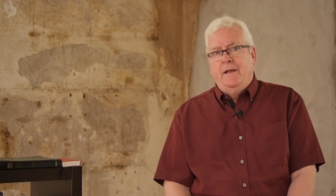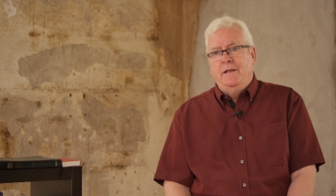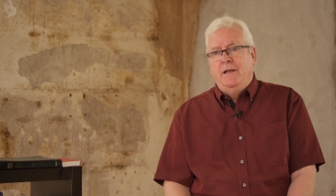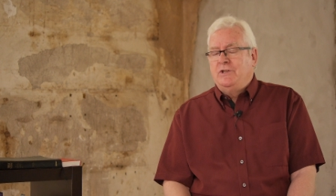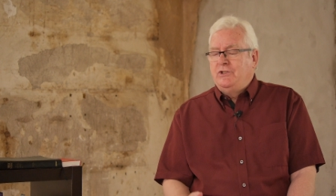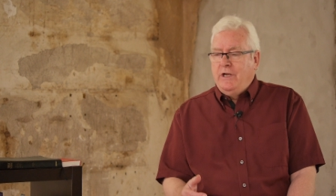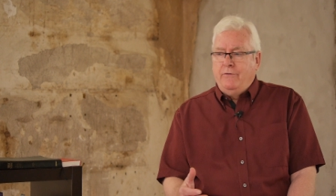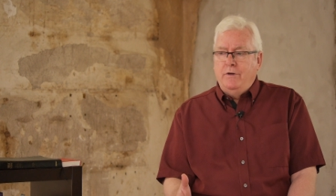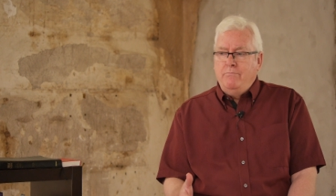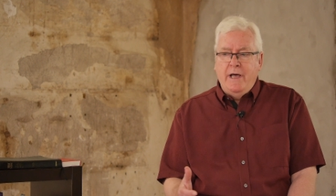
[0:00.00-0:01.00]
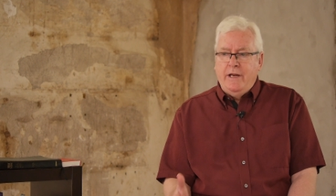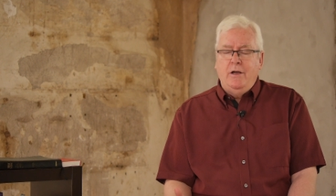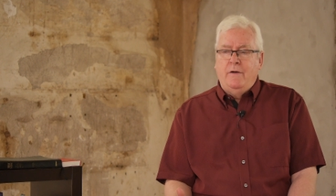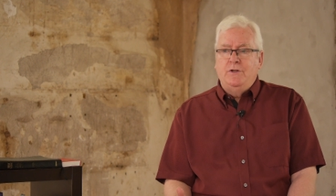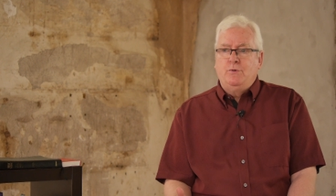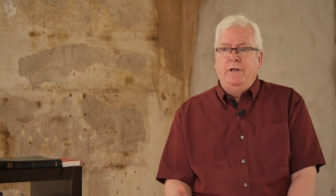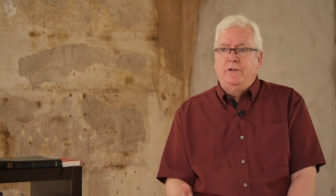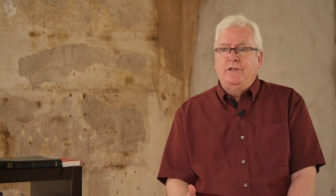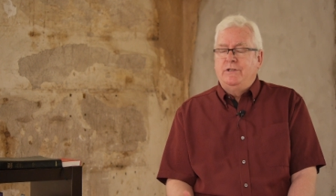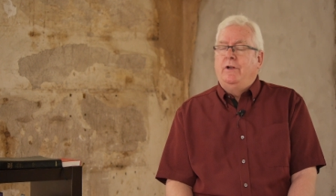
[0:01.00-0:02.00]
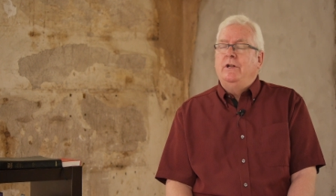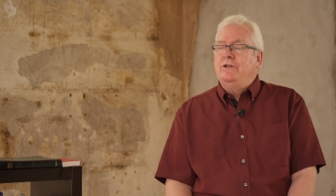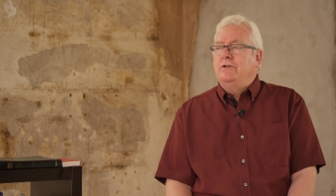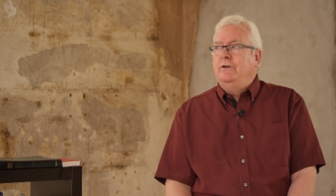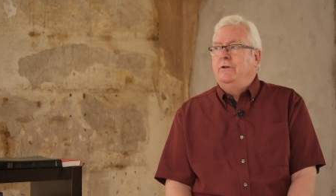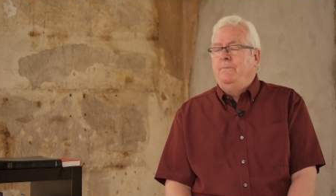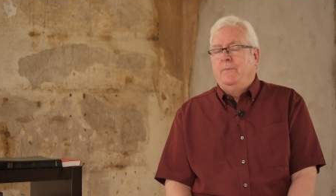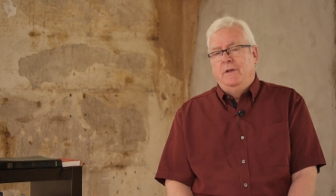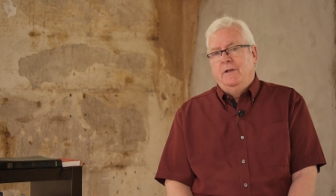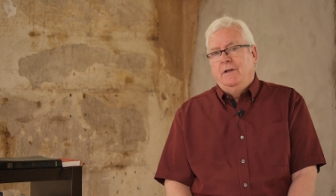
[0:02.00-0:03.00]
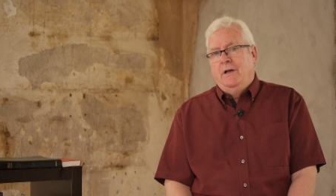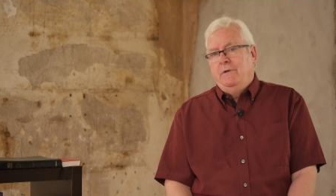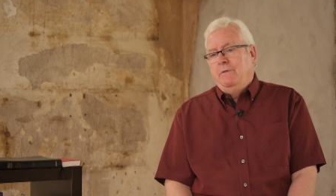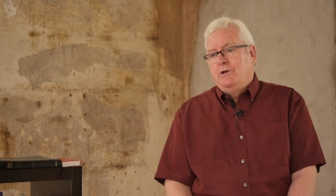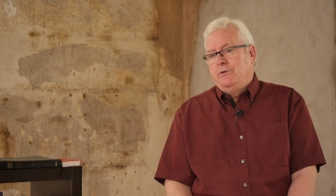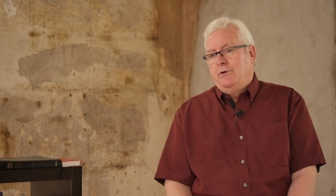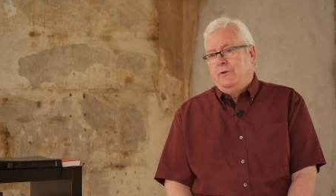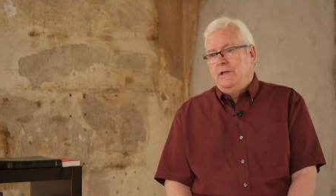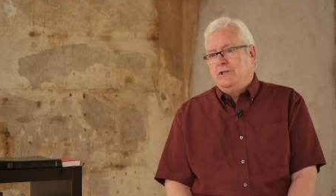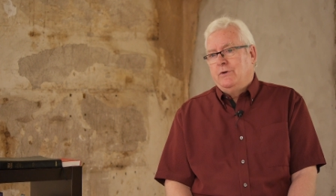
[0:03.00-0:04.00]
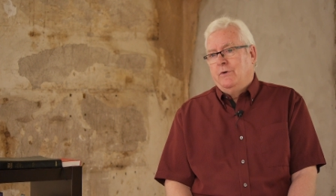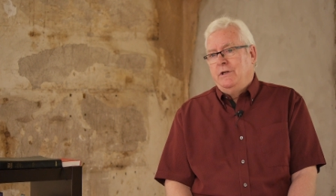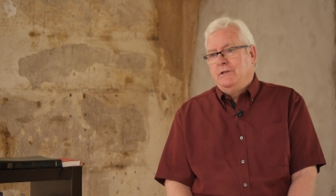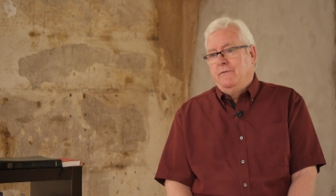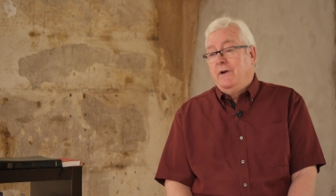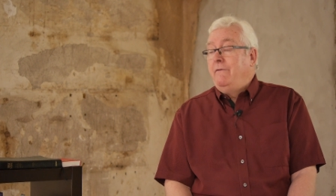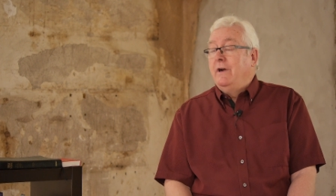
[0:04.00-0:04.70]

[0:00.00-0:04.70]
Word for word: uh, as children, many of us went to Sunday school and we were told these stories in a very,